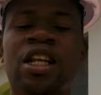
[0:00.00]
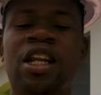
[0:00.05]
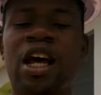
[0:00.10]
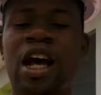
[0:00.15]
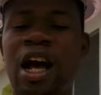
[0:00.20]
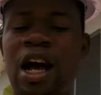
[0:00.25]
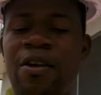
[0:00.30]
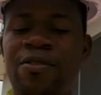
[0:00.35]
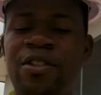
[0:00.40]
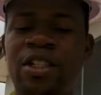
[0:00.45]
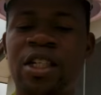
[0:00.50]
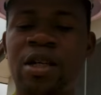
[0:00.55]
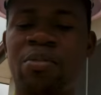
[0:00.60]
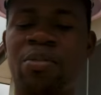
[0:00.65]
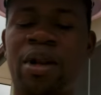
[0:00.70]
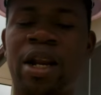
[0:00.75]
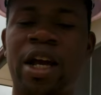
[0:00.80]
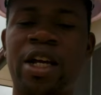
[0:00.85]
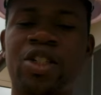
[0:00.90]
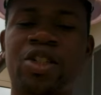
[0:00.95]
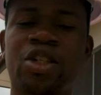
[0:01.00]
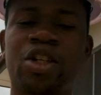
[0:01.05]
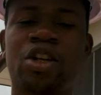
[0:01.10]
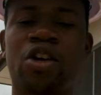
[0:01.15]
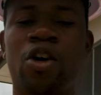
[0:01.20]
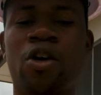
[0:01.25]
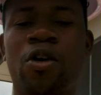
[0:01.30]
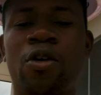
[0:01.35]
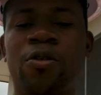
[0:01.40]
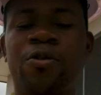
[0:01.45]
Now, after the
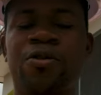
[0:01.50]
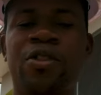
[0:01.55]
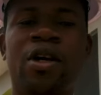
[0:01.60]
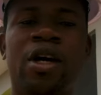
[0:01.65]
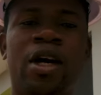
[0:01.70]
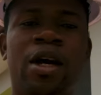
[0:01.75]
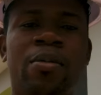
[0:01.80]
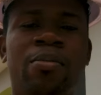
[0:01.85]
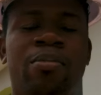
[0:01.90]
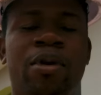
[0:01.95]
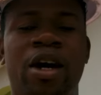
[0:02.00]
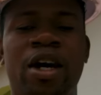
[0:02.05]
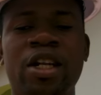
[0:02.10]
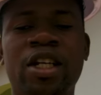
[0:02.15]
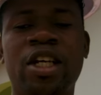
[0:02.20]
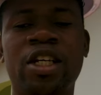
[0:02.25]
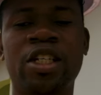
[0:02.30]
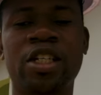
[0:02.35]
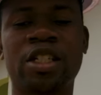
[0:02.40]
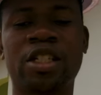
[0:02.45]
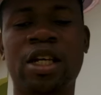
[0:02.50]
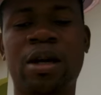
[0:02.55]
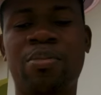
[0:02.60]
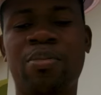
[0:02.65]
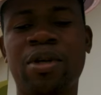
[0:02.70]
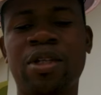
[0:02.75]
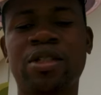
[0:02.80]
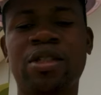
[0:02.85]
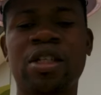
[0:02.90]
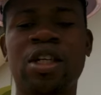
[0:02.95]
plashing of the
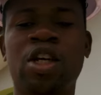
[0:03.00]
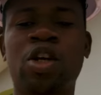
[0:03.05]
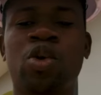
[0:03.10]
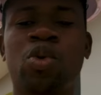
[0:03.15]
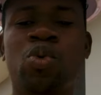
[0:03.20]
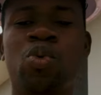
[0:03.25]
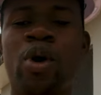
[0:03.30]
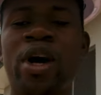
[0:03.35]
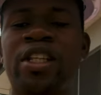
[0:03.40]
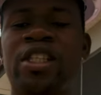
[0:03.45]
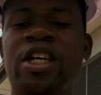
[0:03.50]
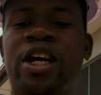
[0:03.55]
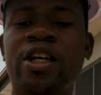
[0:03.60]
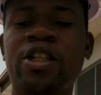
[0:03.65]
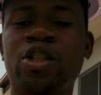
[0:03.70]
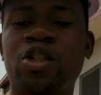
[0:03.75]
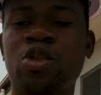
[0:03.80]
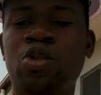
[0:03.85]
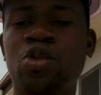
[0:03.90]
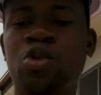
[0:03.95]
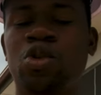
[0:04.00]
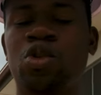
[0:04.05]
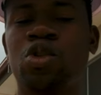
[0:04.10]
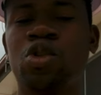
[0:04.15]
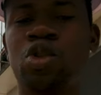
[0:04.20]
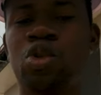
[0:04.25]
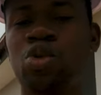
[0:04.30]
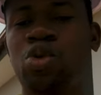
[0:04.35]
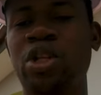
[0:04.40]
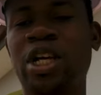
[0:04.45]
biodigester pit, went I to
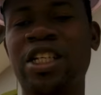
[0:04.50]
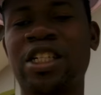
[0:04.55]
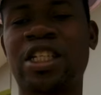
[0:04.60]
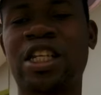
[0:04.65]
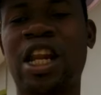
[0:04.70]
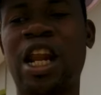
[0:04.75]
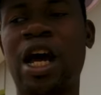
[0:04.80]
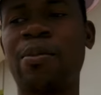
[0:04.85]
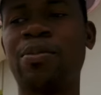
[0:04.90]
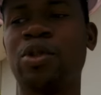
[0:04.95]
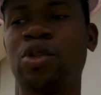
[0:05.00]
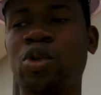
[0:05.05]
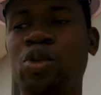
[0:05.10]
do the slab.